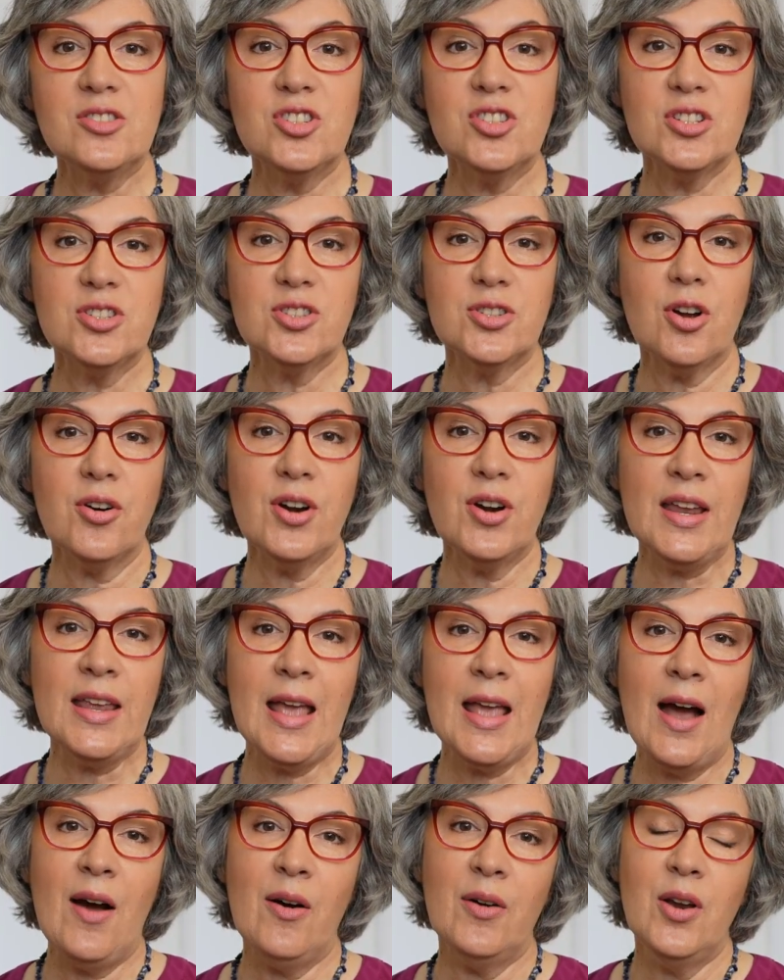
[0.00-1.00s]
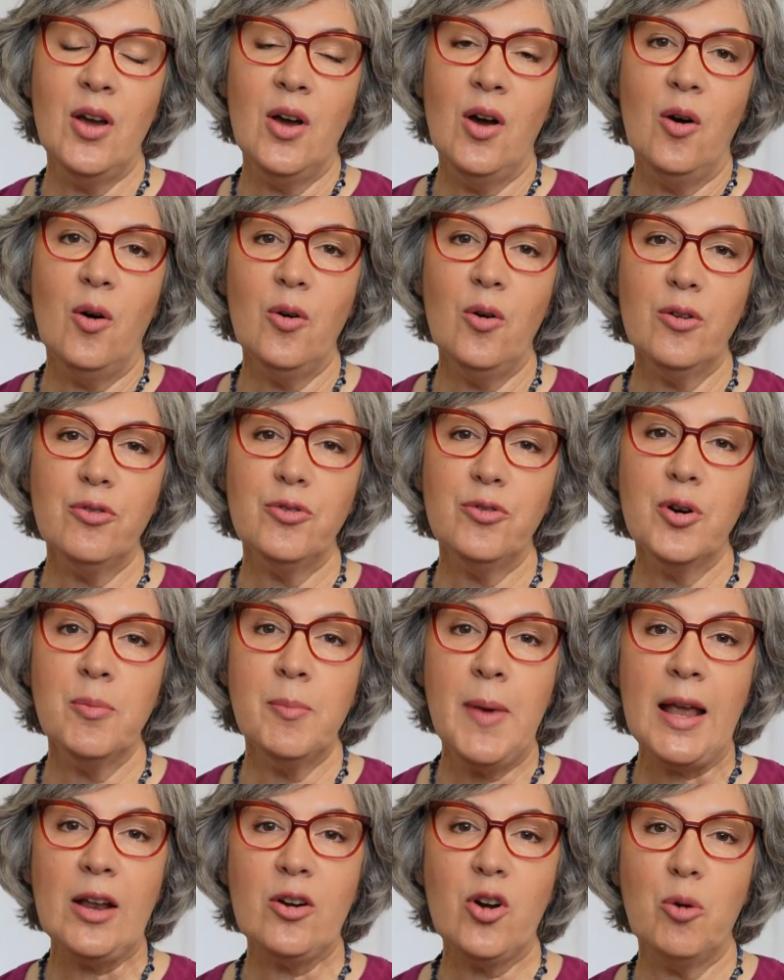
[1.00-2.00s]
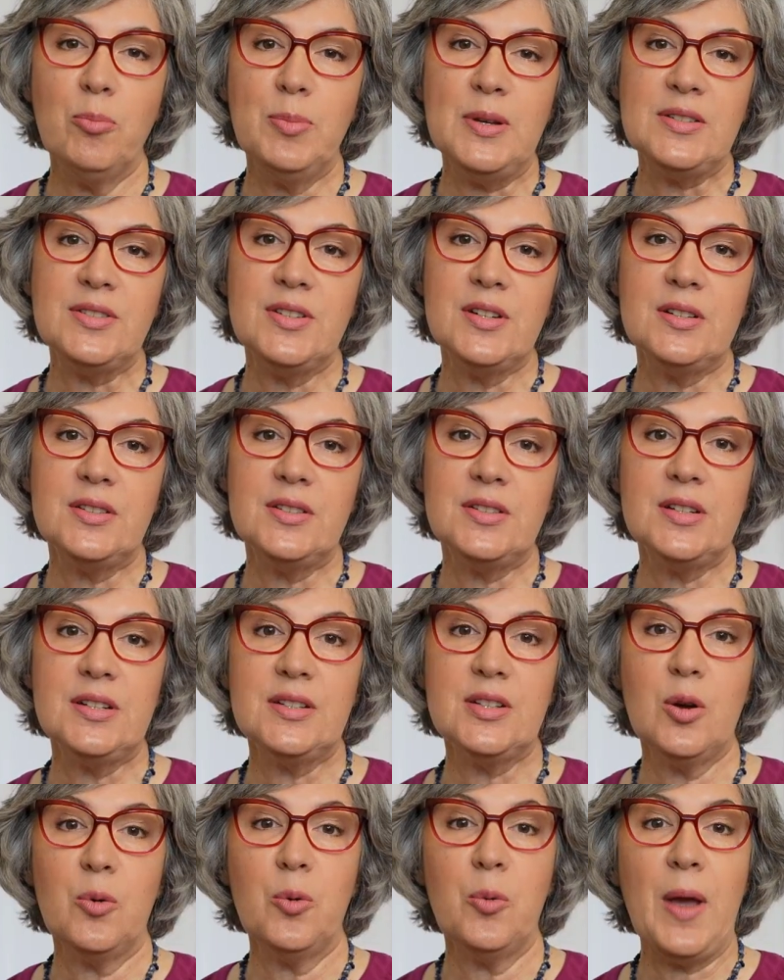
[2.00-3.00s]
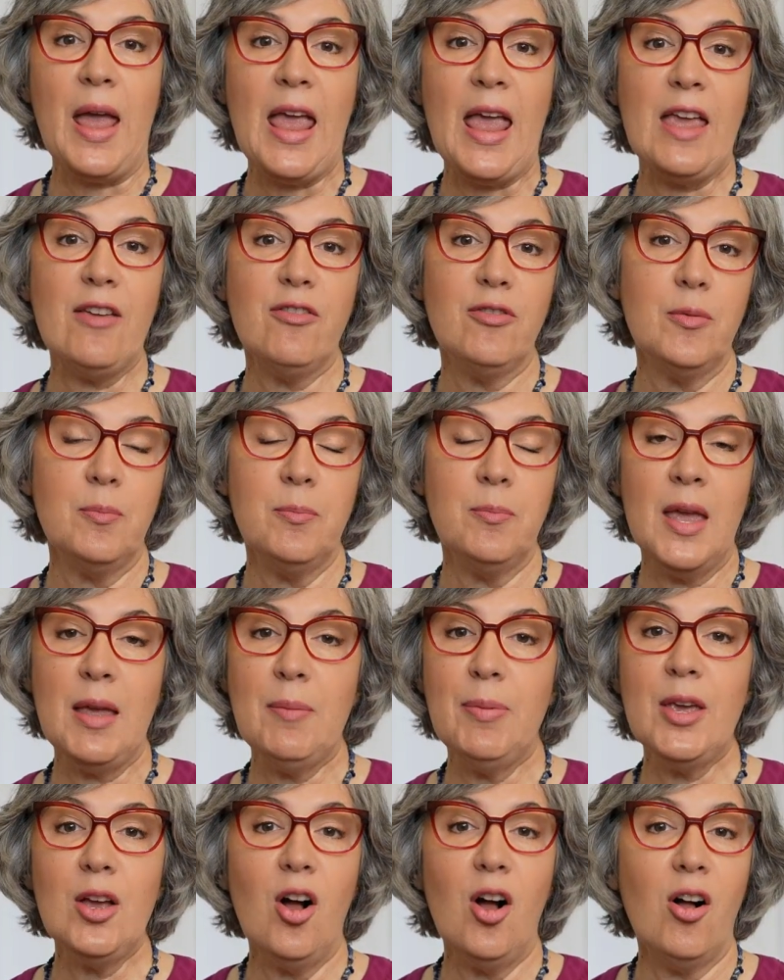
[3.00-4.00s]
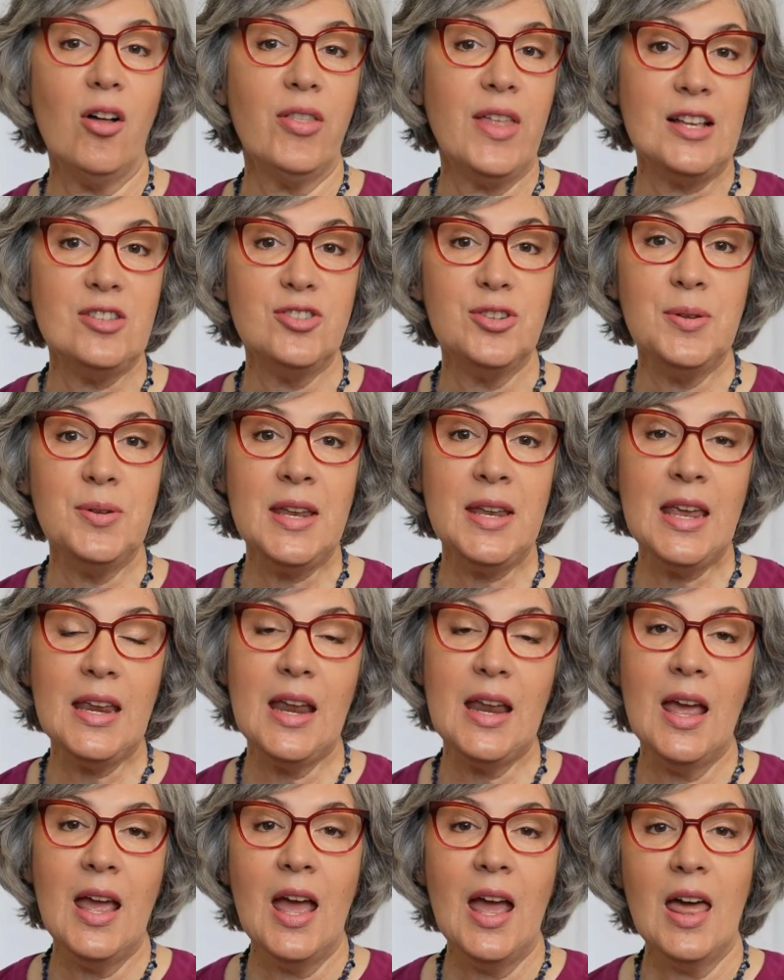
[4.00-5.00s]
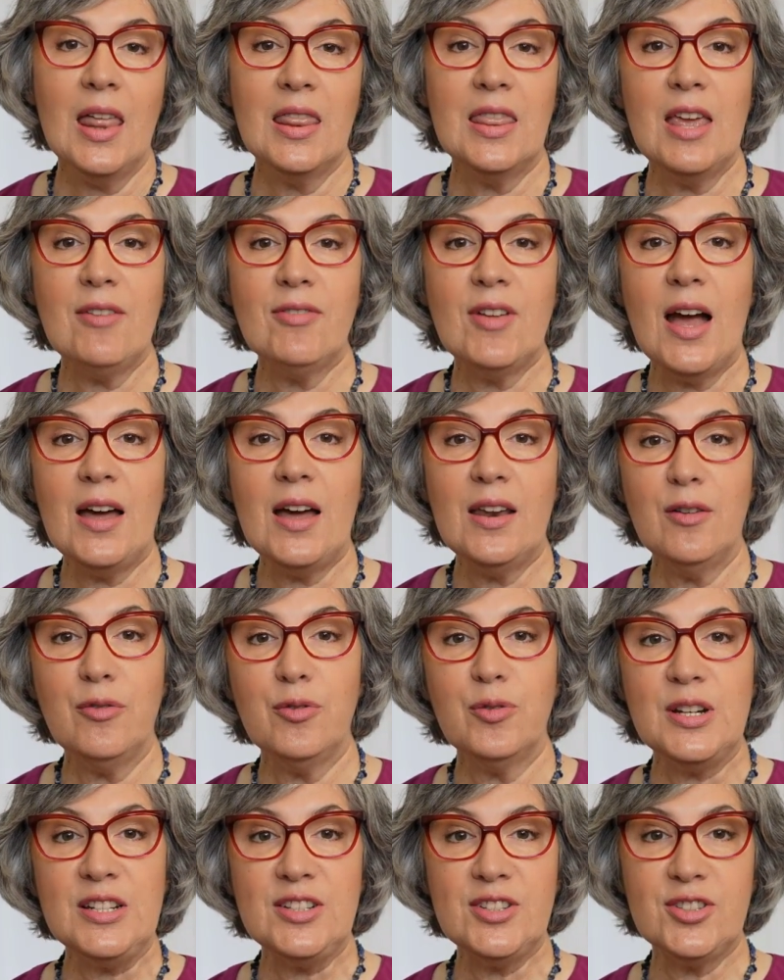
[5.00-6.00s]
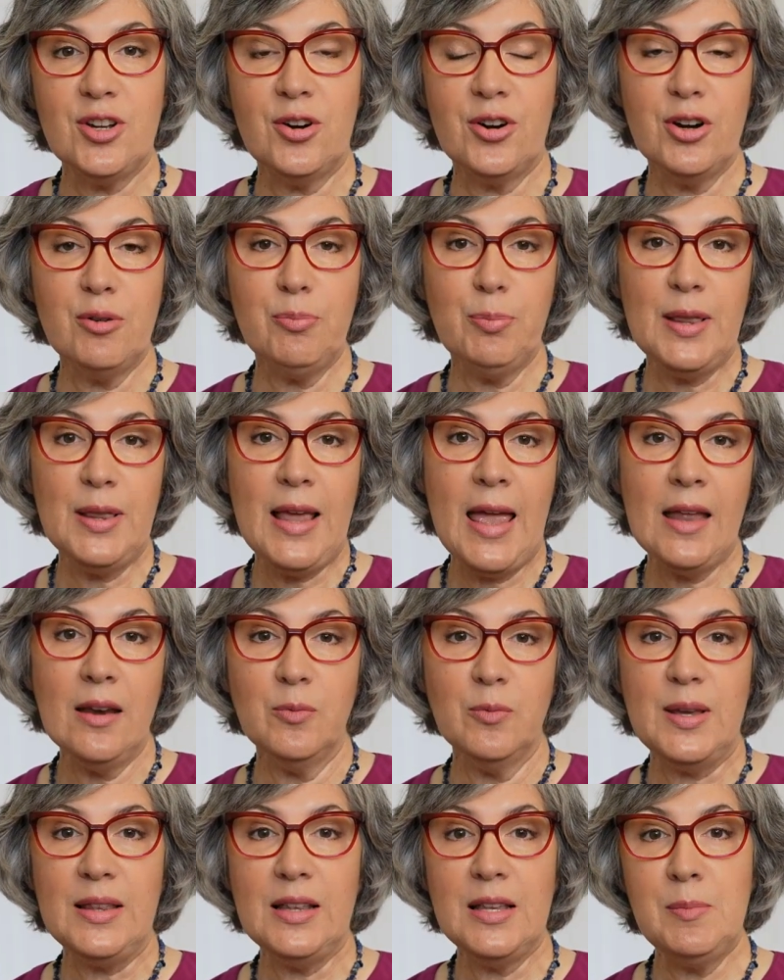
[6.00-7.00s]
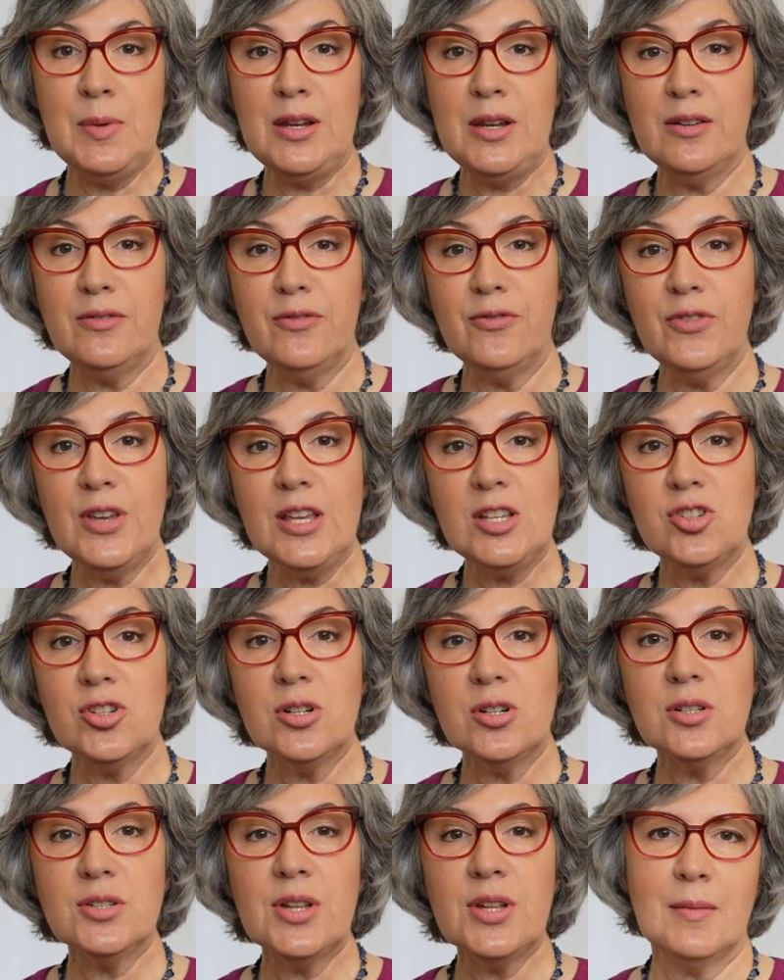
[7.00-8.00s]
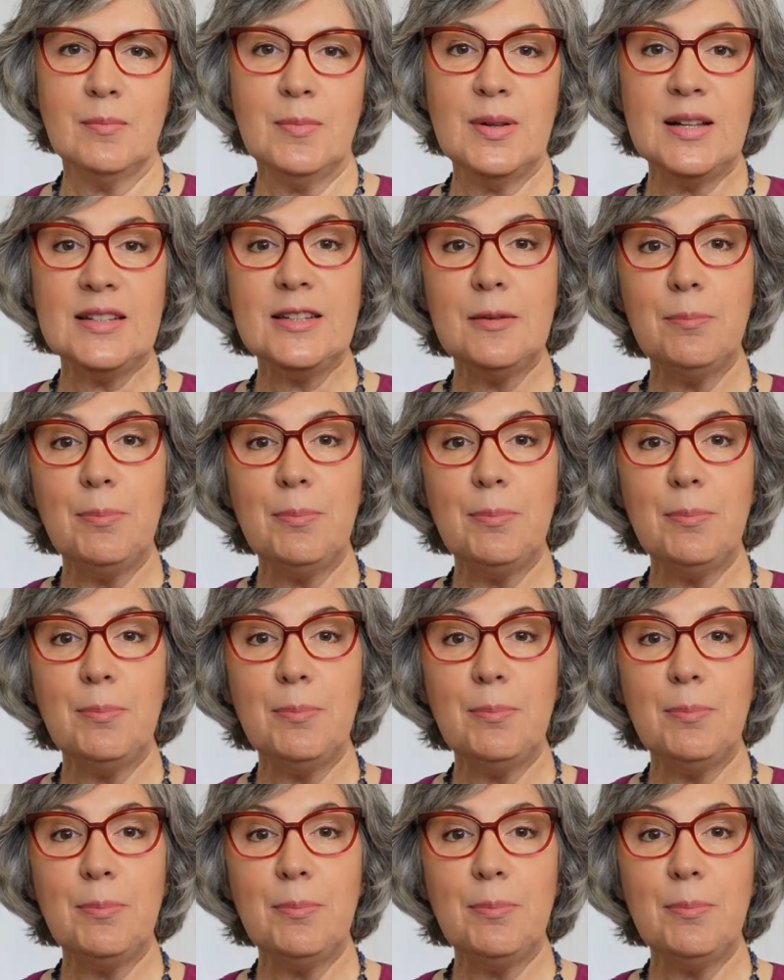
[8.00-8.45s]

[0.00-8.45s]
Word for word: just starting out or for micro businesses, Wave may be all that you need. They've got a free starter plan with limited features, plus a